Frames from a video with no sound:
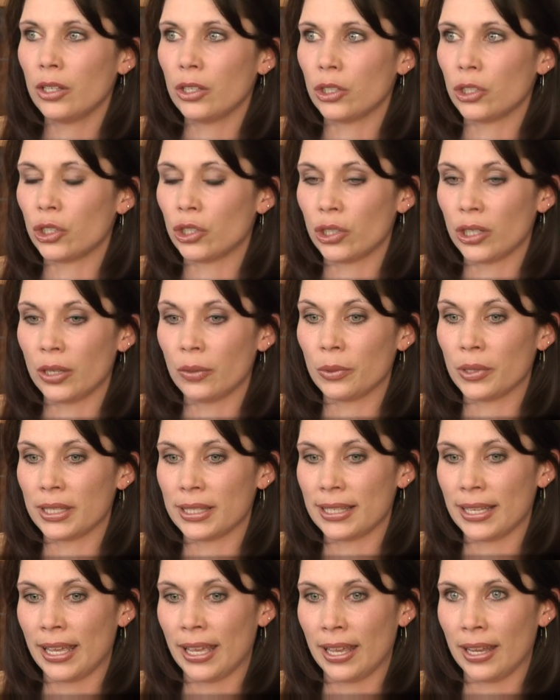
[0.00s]
she
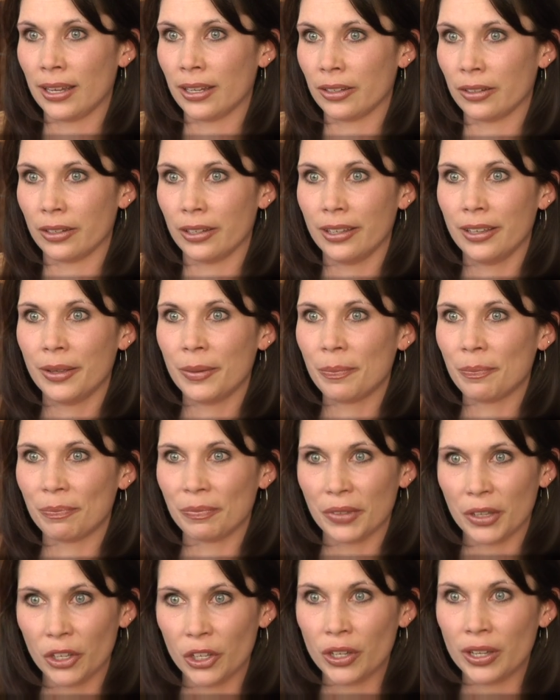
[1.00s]
was in
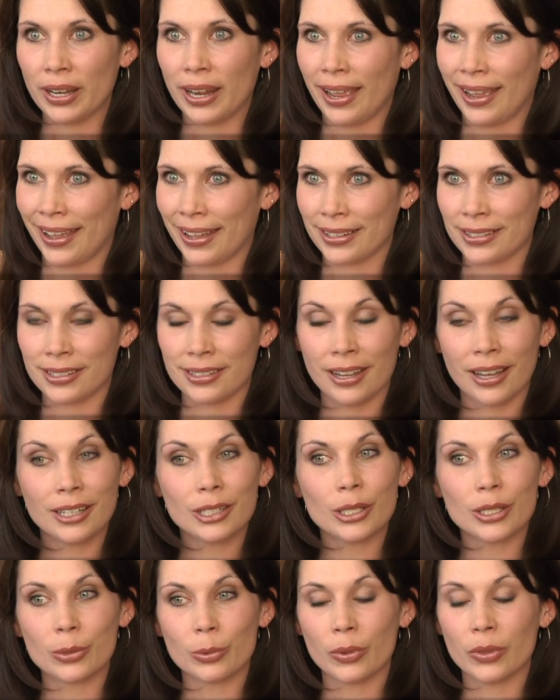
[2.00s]
good hands, not
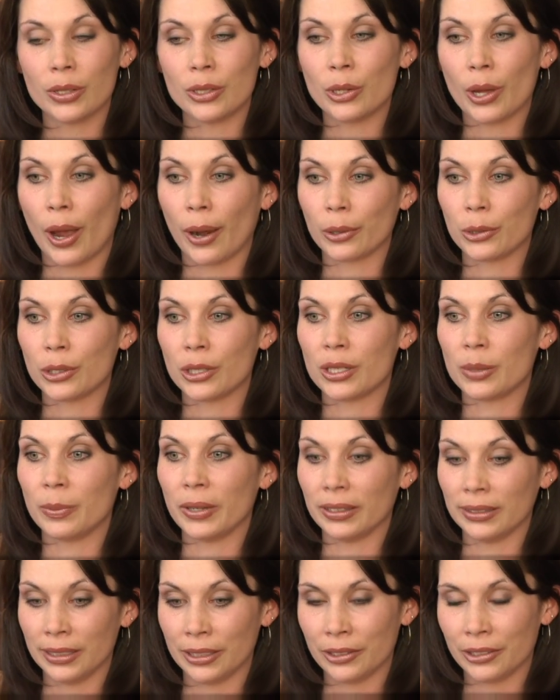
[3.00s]
just with the doctors,
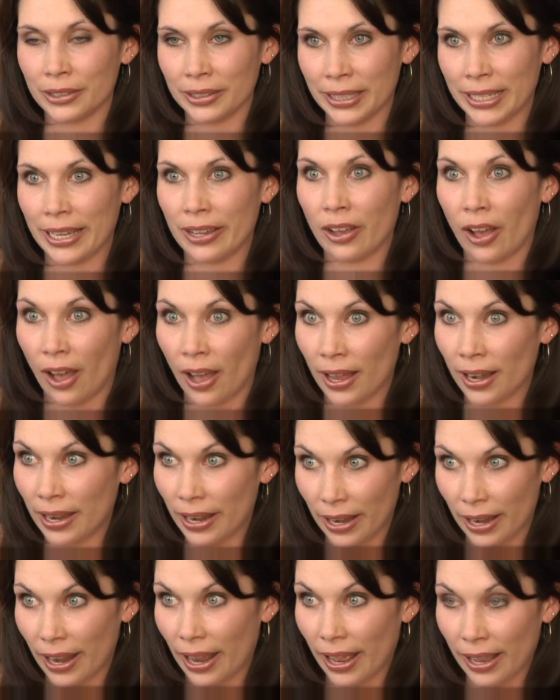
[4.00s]
but literally God
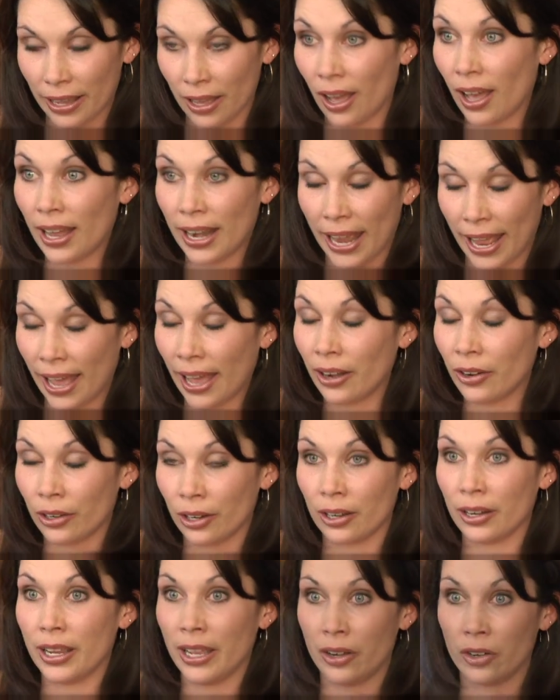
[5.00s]
had
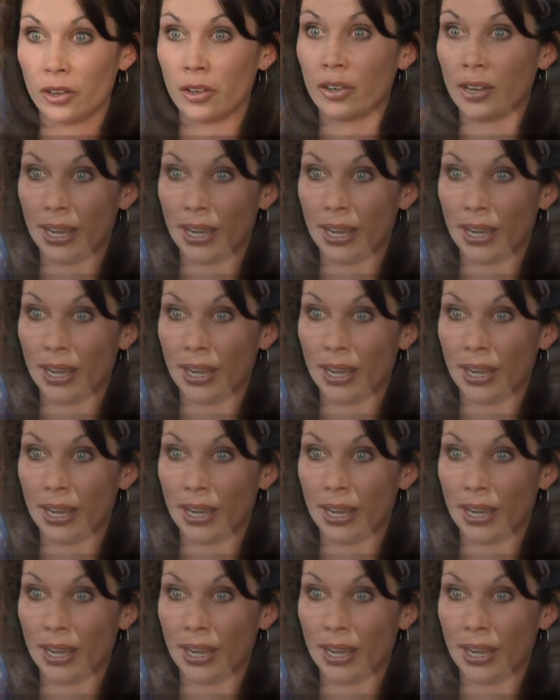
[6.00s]
her in her